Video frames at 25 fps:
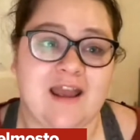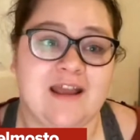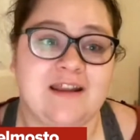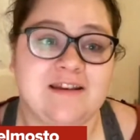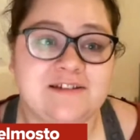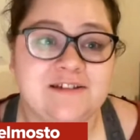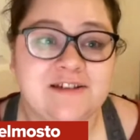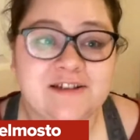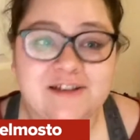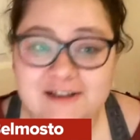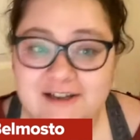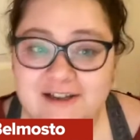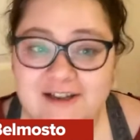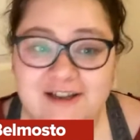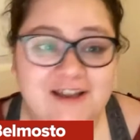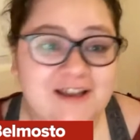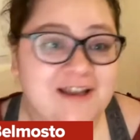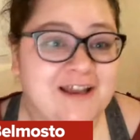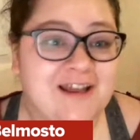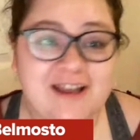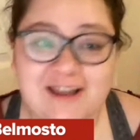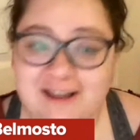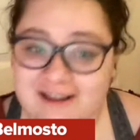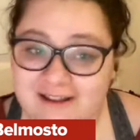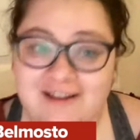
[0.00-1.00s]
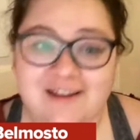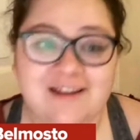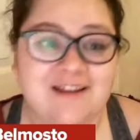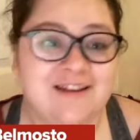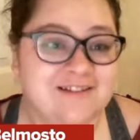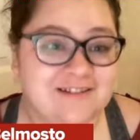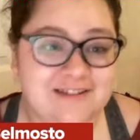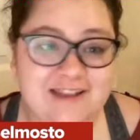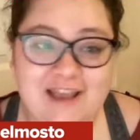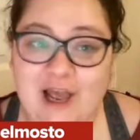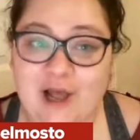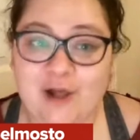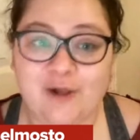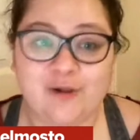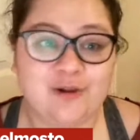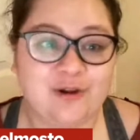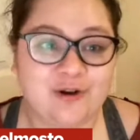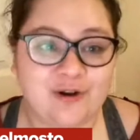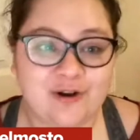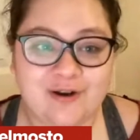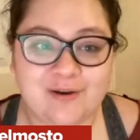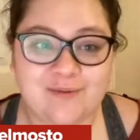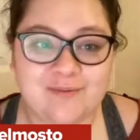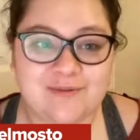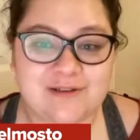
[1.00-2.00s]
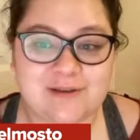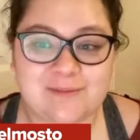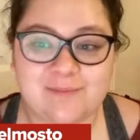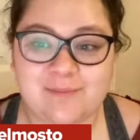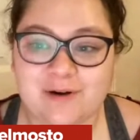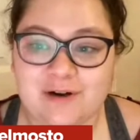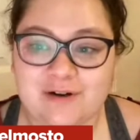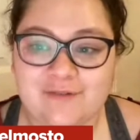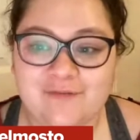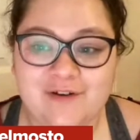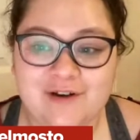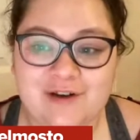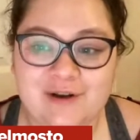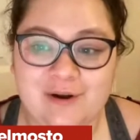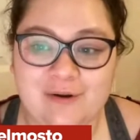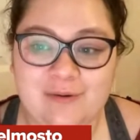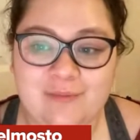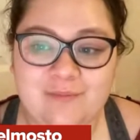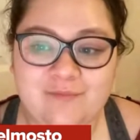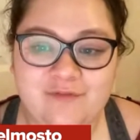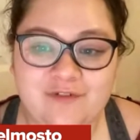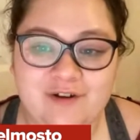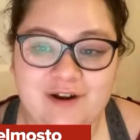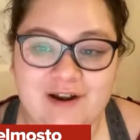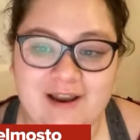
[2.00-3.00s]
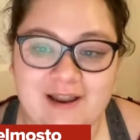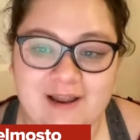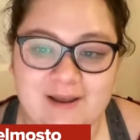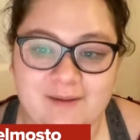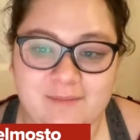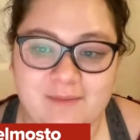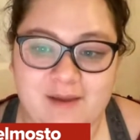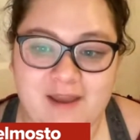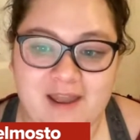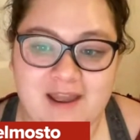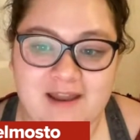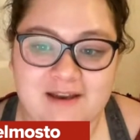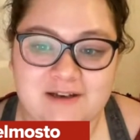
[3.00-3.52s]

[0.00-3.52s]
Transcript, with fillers: And Calgary was a perfect home for him.